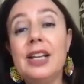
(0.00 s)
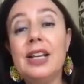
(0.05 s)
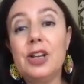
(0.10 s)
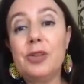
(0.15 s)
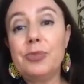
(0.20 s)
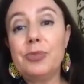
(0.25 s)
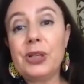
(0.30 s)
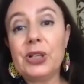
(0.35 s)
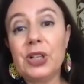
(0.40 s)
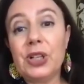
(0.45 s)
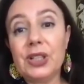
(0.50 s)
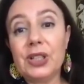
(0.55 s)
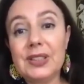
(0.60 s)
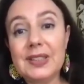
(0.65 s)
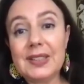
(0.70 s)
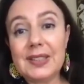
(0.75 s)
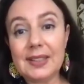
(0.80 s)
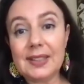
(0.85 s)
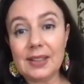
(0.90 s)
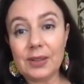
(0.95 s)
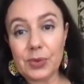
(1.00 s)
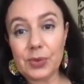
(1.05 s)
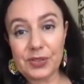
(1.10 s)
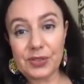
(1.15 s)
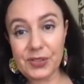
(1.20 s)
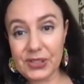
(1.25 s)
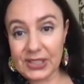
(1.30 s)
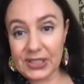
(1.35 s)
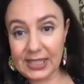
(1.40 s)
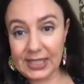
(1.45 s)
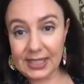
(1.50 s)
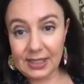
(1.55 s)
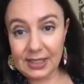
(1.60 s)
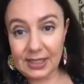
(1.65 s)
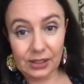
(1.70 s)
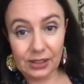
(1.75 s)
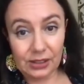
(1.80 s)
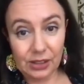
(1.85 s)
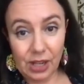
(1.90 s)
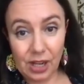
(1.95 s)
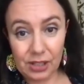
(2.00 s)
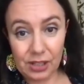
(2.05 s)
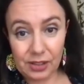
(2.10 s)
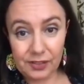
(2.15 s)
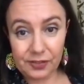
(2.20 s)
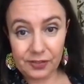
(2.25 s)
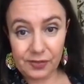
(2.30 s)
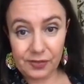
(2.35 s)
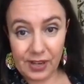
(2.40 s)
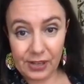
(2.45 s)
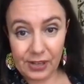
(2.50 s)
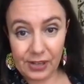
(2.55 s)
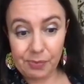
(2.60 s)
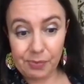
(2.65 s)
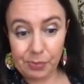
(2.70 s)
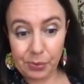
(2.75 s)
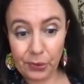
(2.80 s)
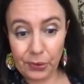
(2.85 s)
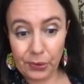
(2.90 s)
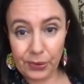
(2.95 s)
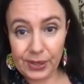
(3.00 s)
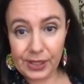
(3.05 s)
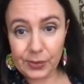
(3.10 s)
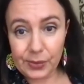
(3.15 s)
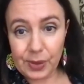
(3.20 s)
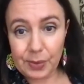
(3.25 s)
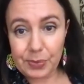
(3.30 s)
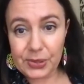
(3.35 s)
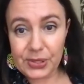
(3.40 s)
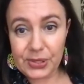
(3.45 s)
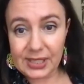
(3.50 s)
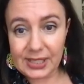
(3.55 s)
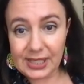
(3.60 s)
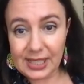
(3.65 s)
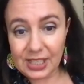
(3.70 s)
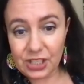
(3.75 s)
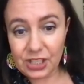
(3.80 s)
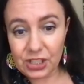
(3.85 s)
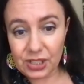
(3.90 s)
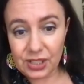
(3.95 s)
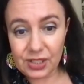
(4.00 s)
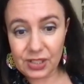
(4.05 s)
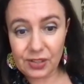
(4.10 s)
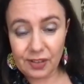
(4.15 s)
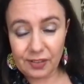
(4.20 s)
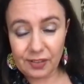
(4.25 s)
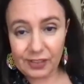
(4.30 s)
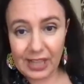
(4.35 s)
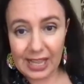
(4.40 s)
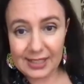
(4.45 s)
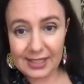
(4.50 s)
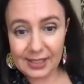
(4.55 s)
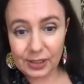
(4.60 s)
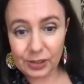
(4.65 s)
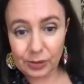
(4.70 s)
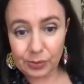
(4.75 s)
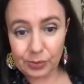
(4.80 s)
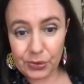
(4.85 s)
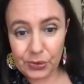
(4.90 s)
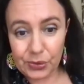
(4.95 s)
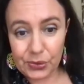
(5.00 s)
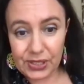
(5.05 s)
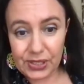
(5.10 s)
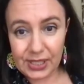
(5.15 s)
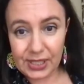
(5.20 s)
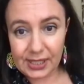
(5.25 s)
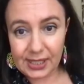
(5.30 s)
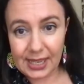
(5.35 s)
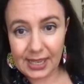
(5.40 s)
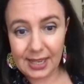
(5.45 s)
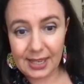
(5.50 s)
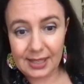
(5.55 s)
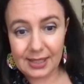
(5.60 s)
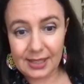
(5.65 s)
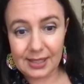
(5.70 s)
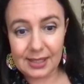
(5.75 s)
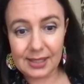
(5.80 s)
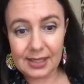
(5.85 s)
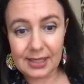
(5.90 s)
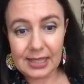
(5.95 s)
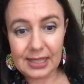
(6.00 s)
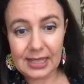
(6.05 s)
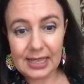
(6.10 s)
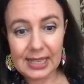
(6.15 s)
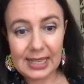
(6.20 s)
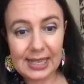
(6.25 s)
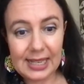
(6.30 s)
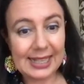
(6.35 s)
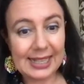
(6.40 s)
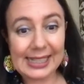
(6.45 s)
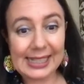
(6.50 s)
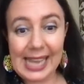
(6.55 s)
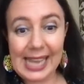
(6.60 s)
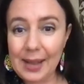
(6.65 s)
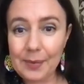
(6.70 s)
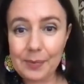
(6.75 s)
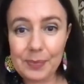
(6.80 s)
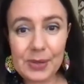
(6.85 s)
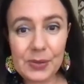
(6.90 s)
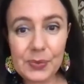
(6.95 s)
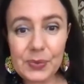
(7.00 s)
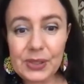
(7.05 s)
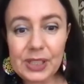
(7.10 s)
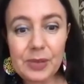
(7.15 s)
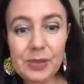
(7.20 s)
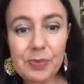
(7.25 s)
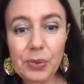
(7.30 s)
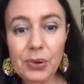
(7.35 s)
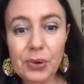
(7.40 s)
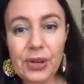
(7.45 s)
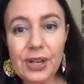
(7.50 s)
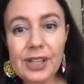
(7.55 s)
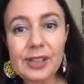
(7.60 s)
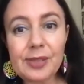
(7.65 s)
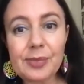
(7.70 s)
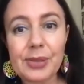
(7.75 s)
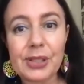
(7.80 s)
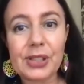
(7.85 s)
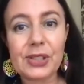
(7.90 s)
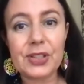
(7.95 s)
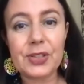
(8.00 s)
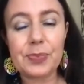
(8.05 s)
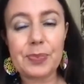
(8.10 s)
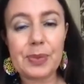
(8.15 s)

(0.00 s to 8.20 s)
because we've seen a lot of very boring representations of classical music, and it can be really boring because